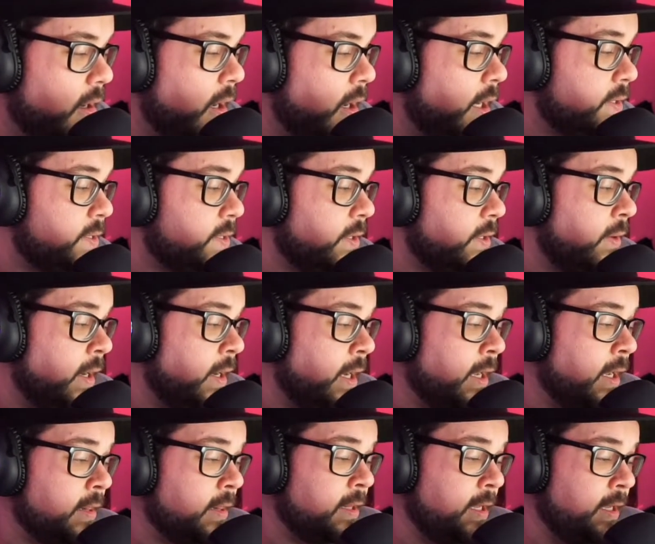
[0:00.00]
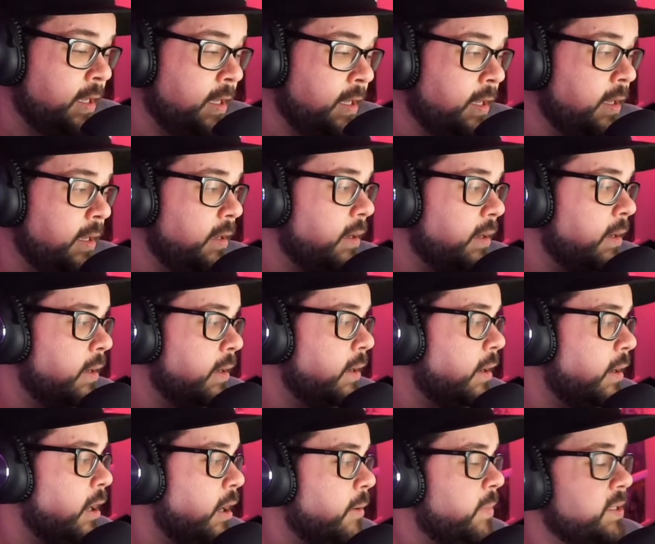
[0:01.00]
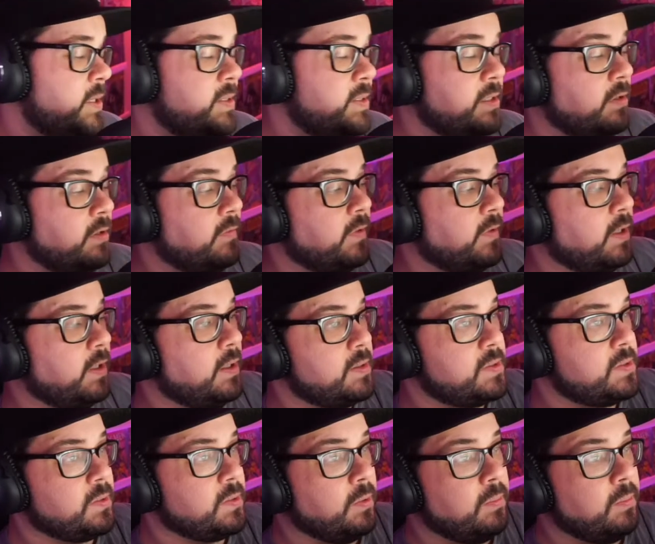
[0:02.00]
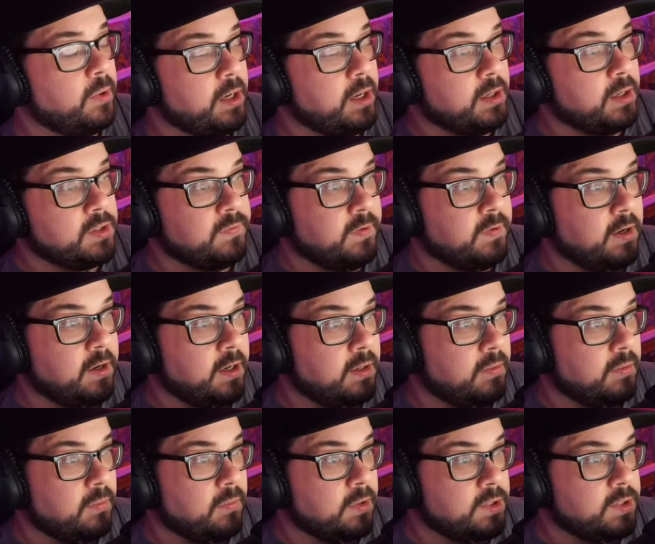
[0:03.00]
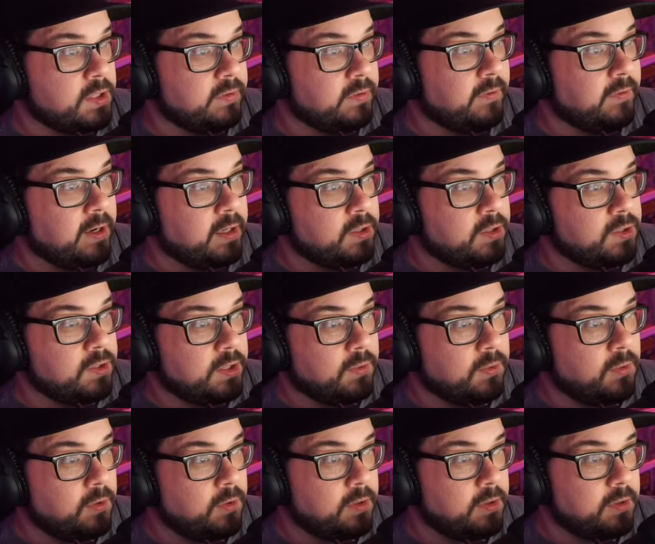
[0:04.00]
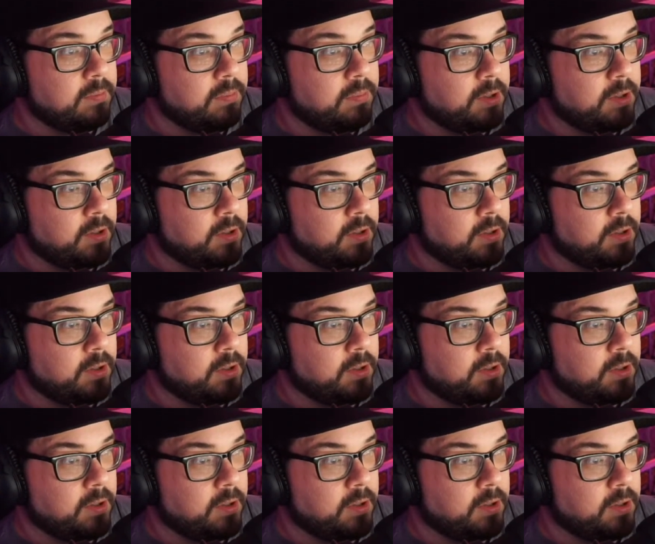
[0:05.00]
Also, I got the RB Silva Stormbreakers variant where she's fighting She-Hulk. Pretty